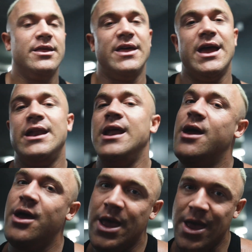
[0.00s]
then
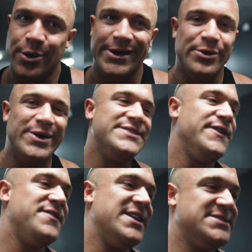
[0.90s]
we're gonna rest
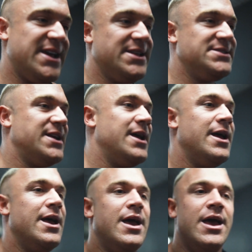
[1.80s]
15 seconds
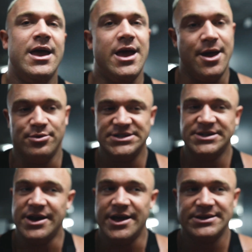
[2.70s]
and we're just
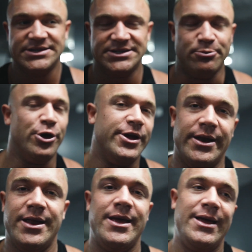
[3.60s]
gonna smoke it
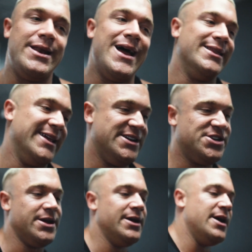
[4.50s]
and
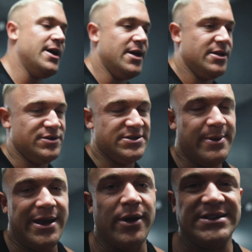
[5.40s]
unleash to as
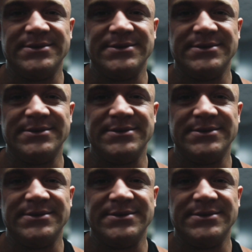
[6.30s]
many reps